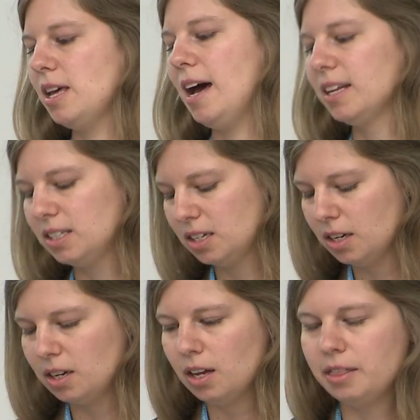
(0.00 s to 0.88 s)
that
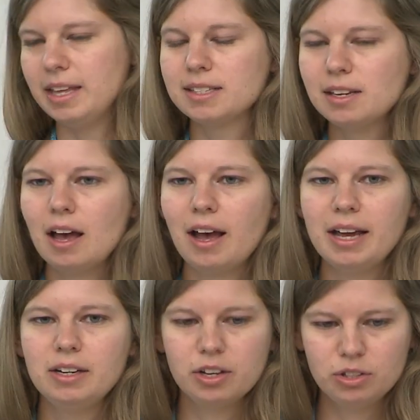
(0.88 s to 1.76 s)
this
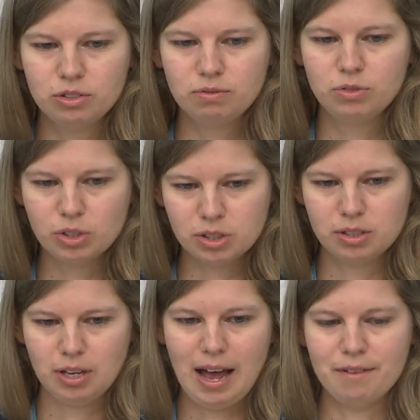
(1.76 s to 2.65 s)
line
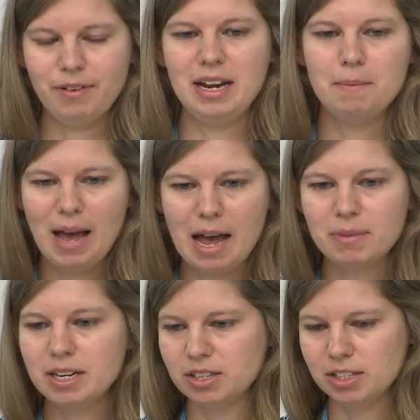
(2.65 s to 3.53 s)
does have an
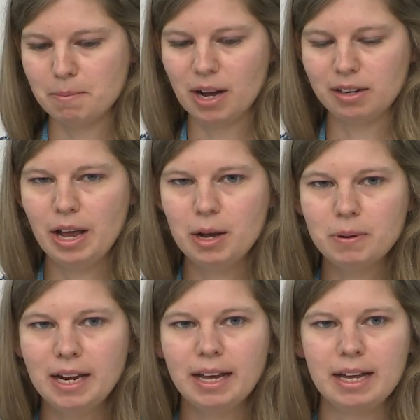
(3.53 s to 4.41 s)
impairment in stomatal
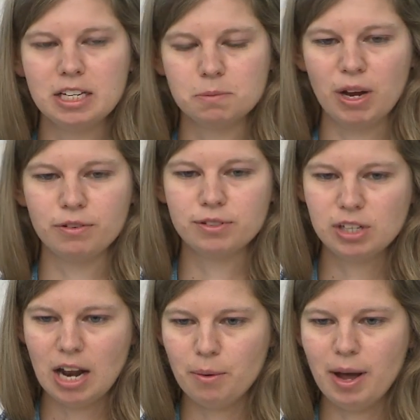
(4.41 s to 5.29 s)
opening. It is both
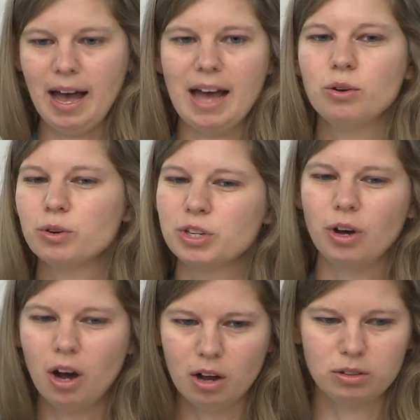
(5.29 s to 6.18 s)
slower and also
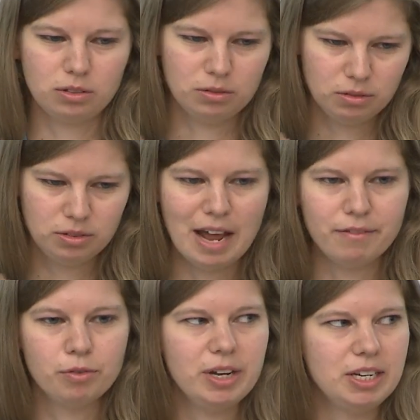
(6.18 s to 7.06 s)
can't
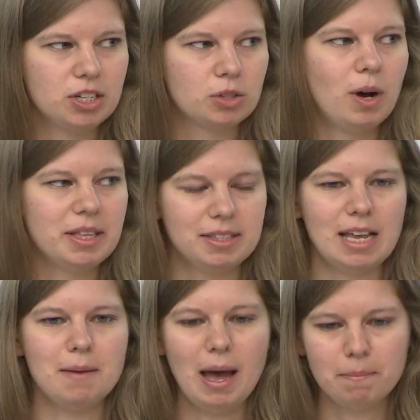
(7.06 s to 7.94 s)
never reaches quite the
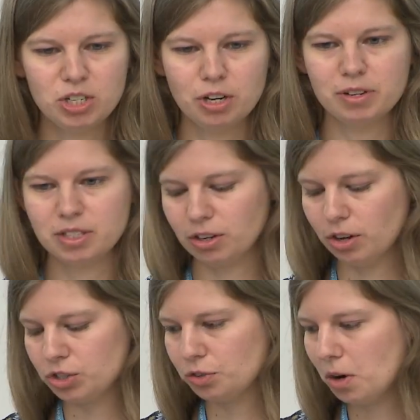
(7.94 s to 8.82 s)
same aperture as the
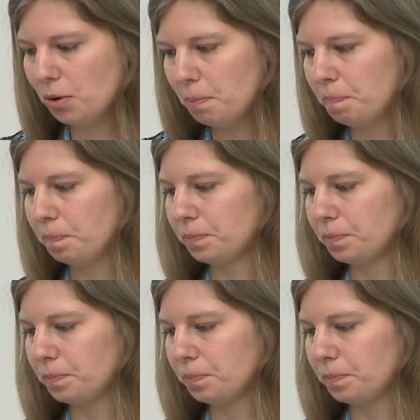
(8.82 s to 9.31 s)
control.